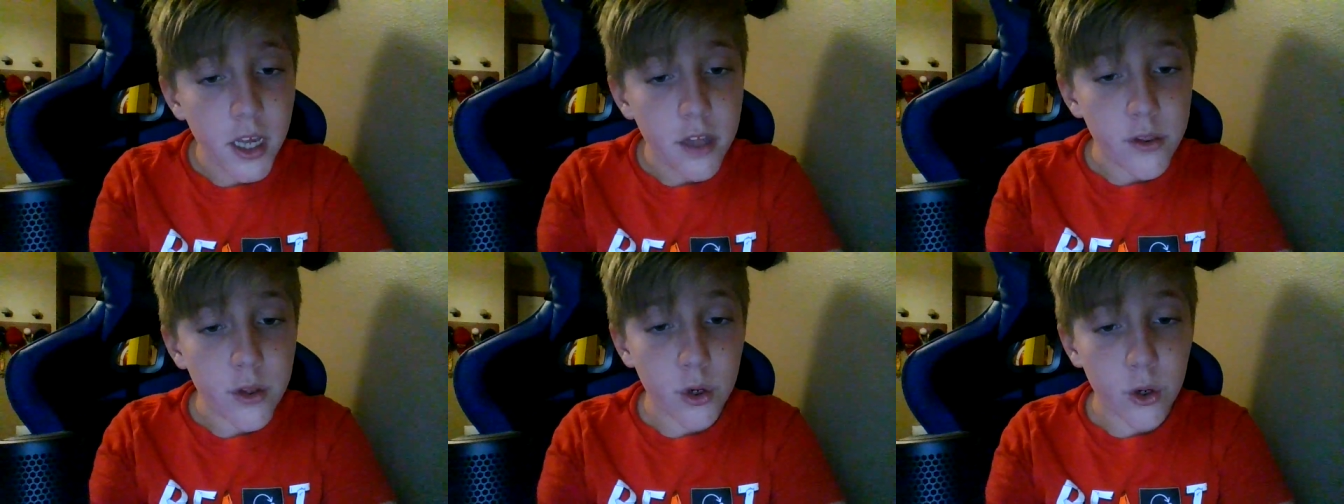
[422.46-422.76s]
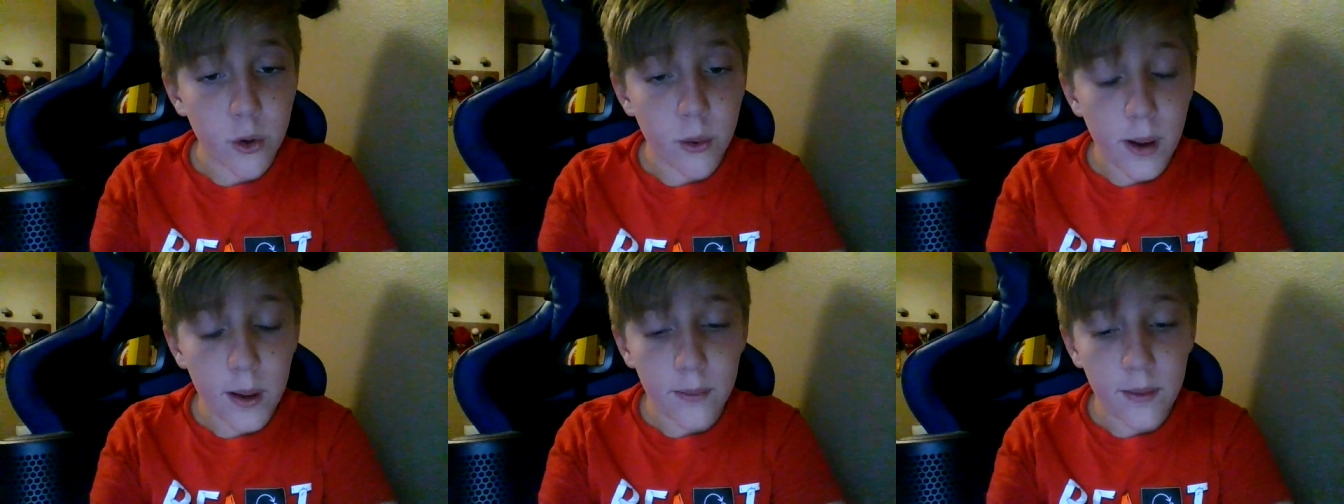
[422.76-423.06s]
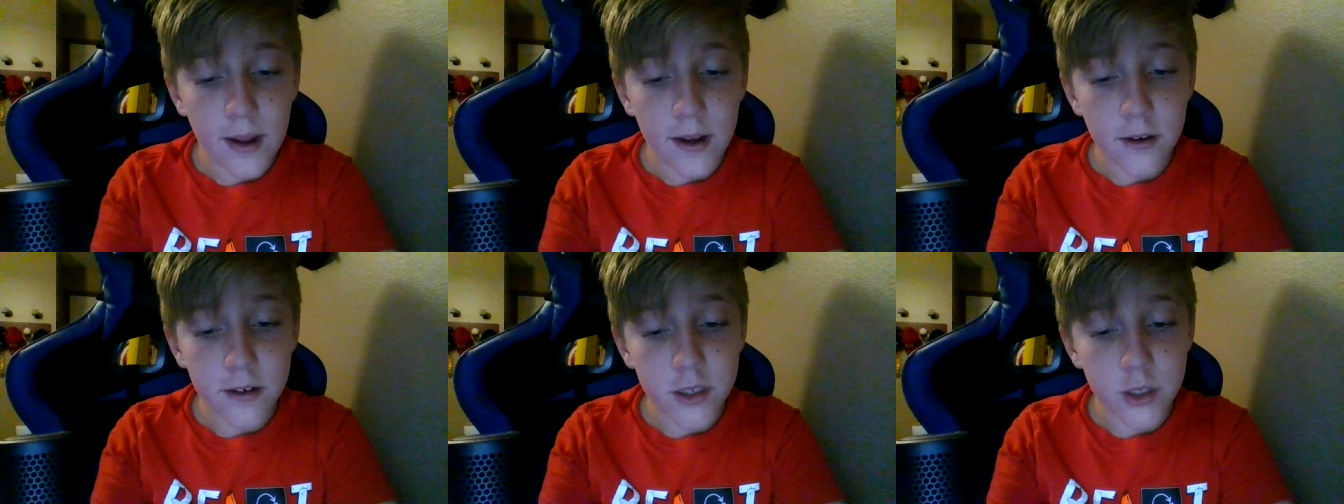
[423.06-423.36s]
Their away
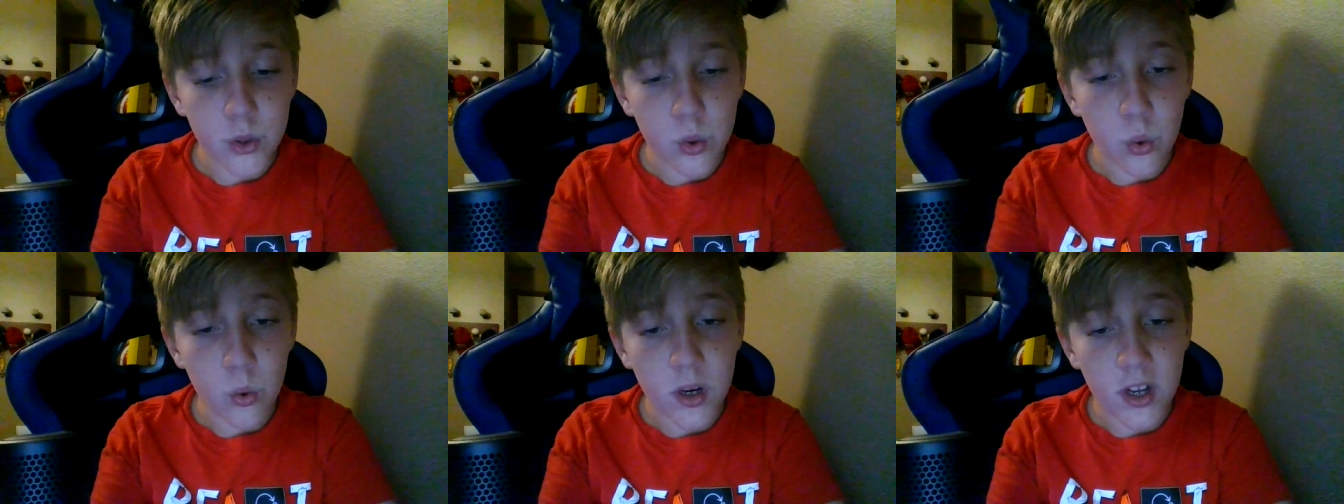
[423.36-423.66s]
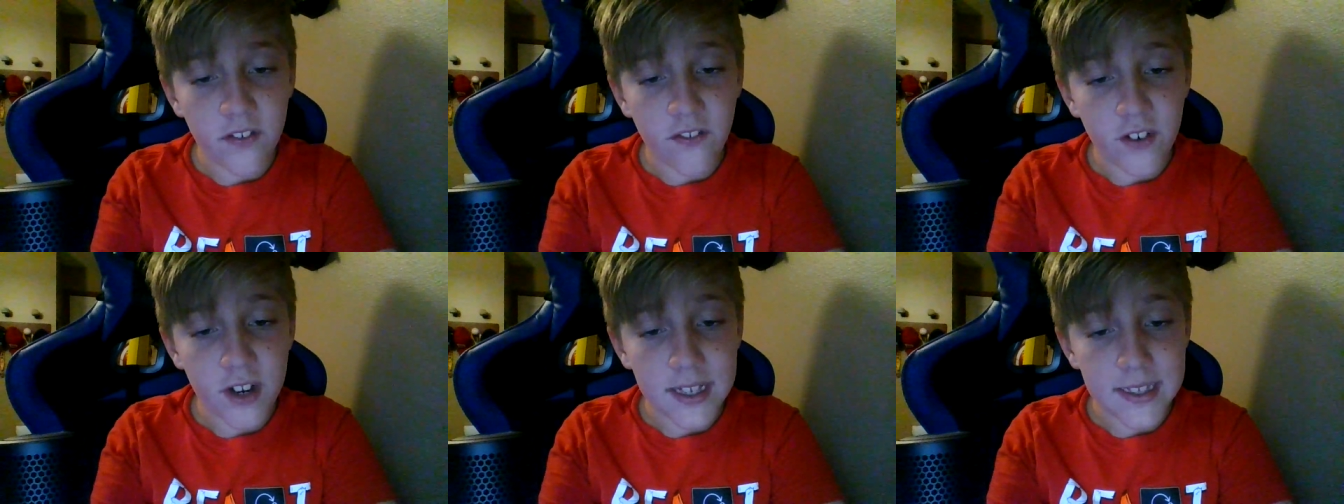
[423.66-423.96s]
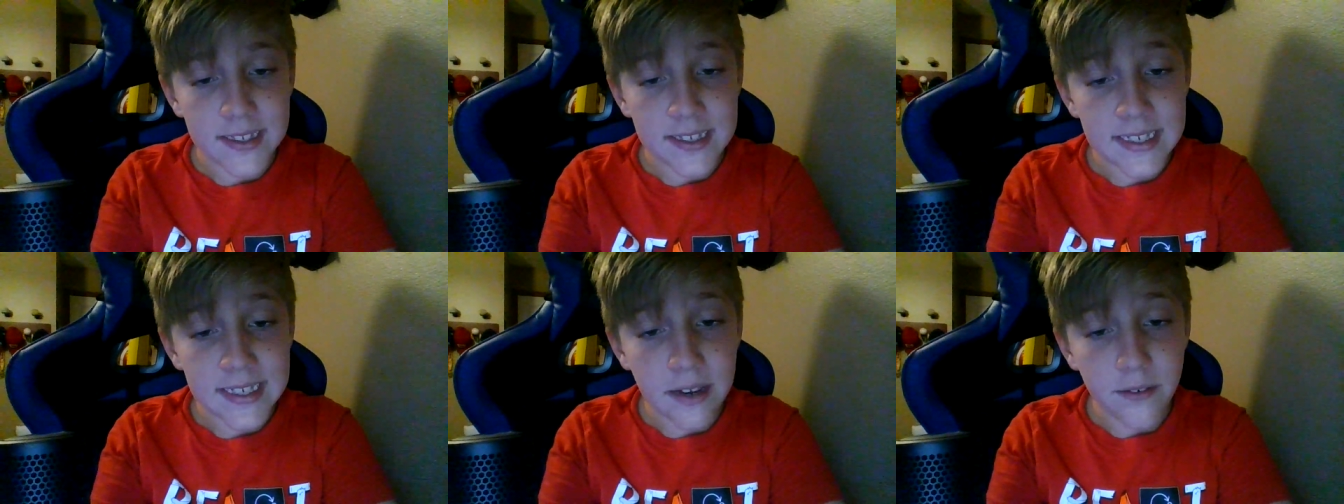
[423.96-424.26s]
record is 23
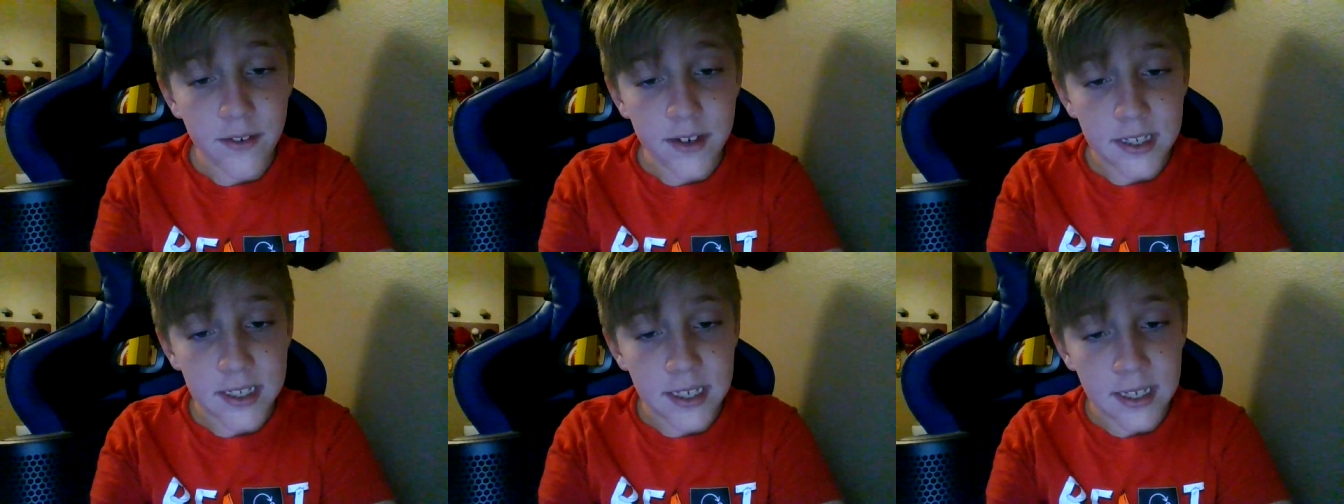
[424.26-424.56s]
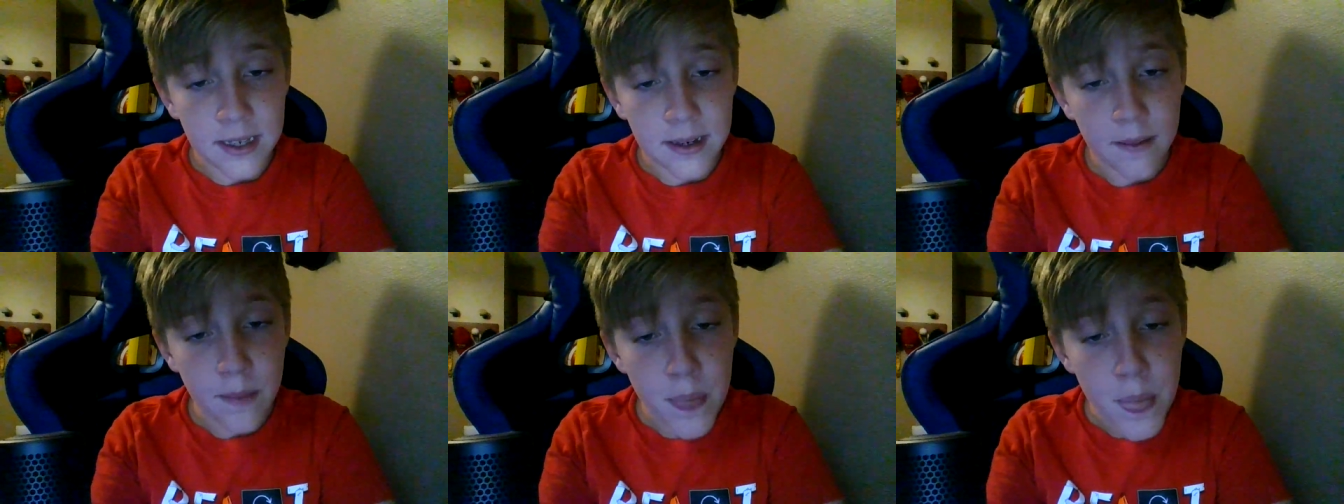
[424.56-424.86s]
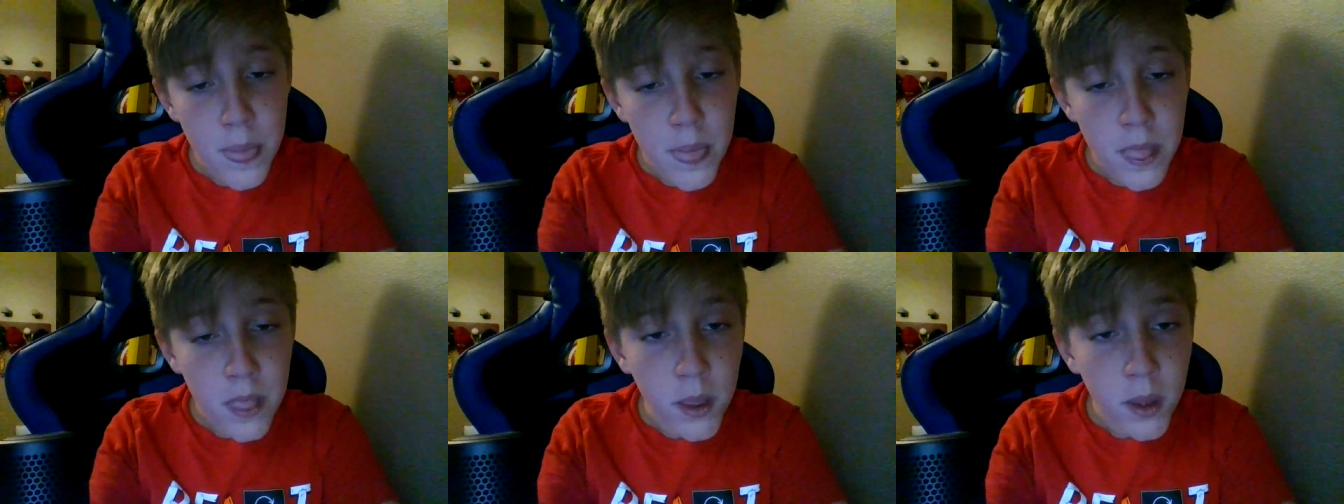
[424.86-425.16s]
and 17.
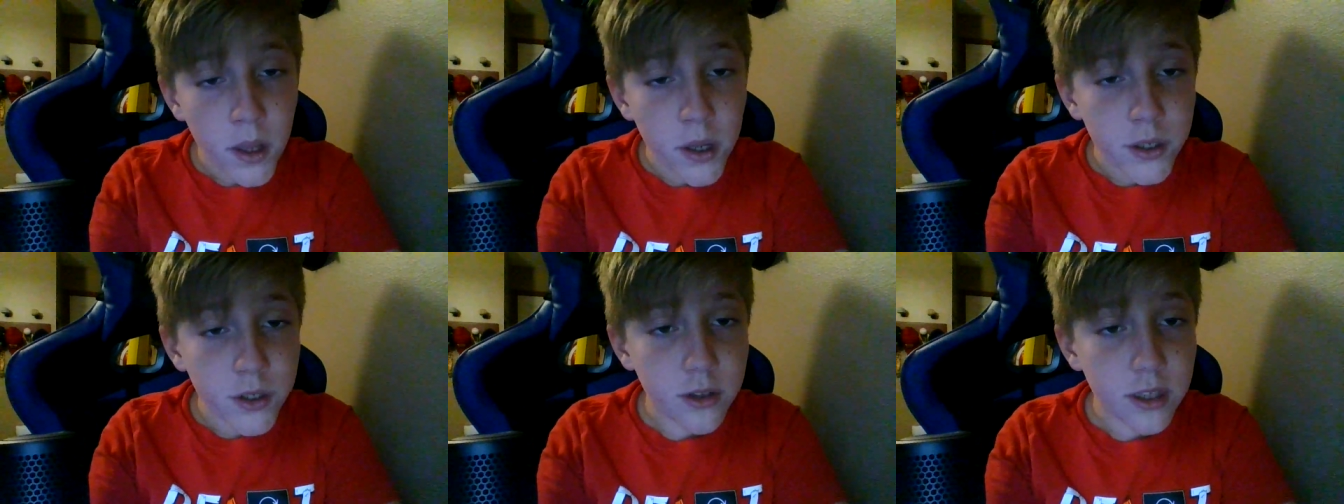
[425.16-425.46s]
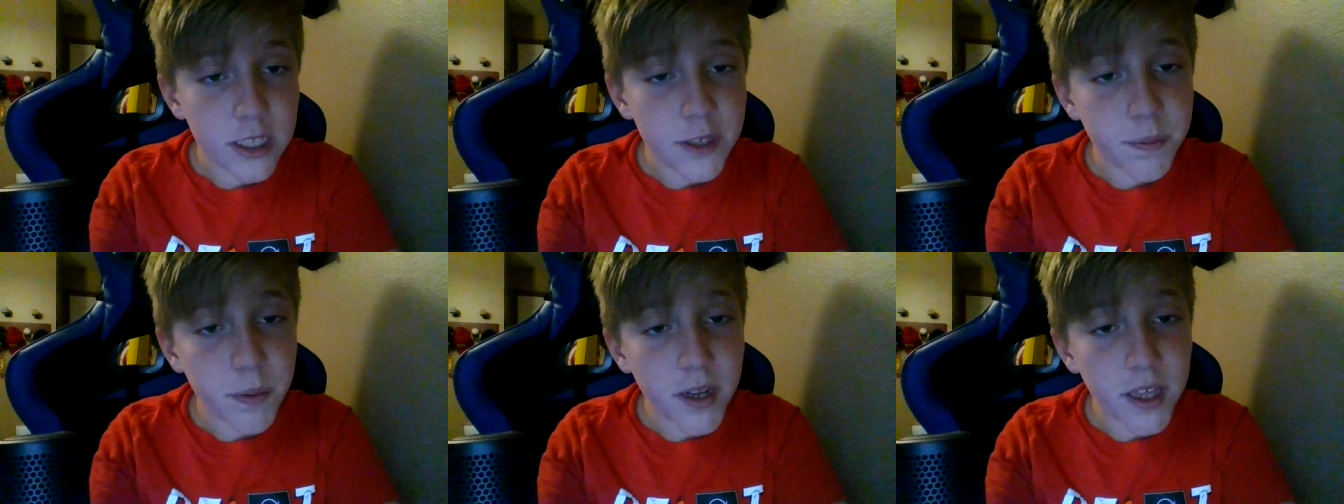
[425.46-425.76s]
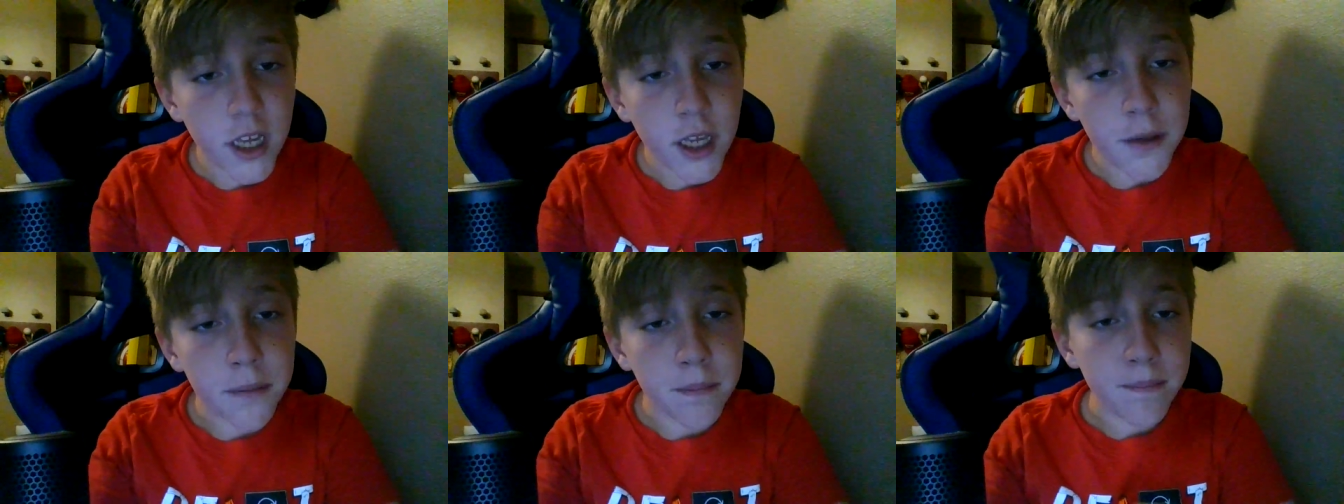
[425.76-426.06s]
So that's pretty
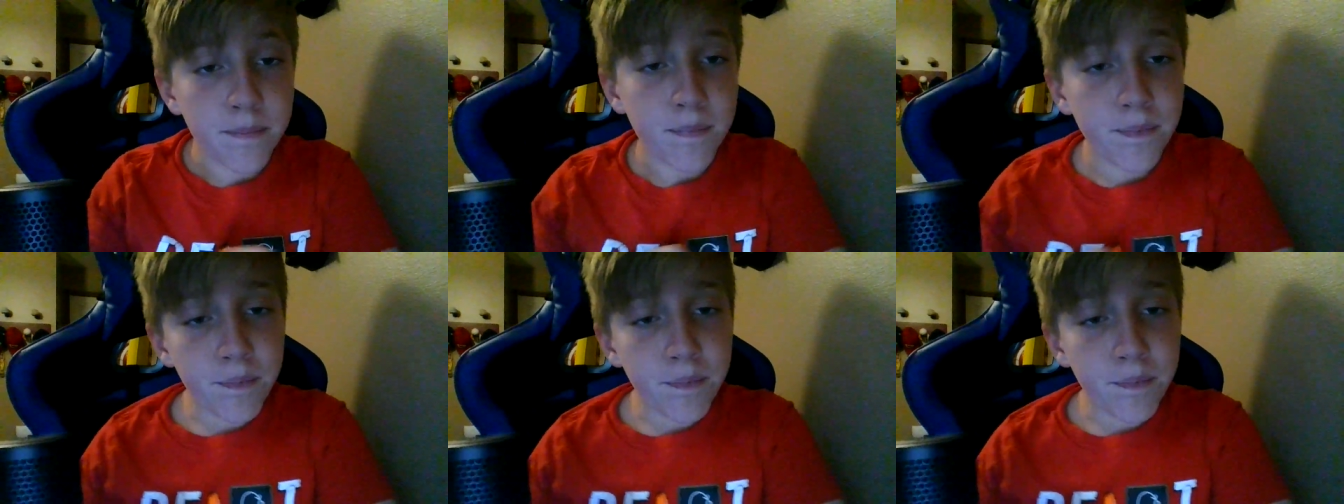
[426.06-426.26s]
good.